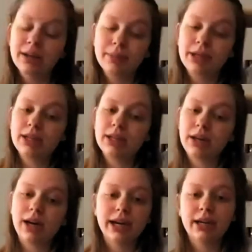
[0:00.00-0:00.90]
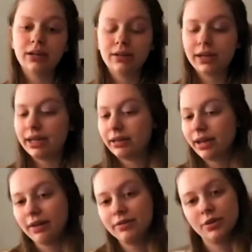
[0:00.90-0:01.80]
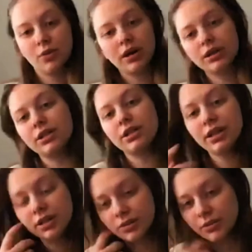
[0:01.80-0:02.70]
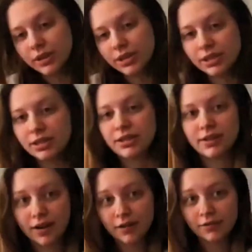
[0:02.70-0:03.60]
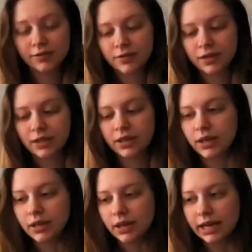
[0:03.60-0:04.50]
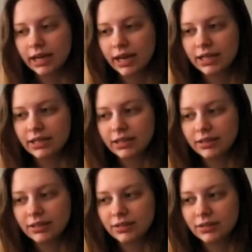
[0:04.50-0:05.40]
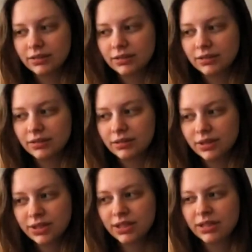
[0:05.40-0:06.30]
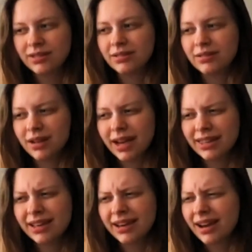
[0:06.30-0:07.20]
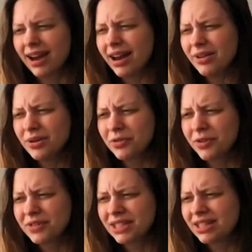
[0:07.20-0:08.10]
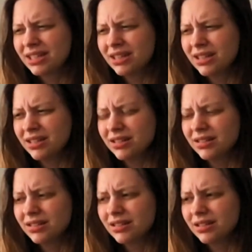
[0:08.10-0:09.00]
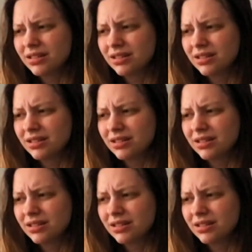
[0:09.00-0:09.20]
I mean, I haven't watched any of the recent stuff. I kind of just, I think, I don't know if I've seen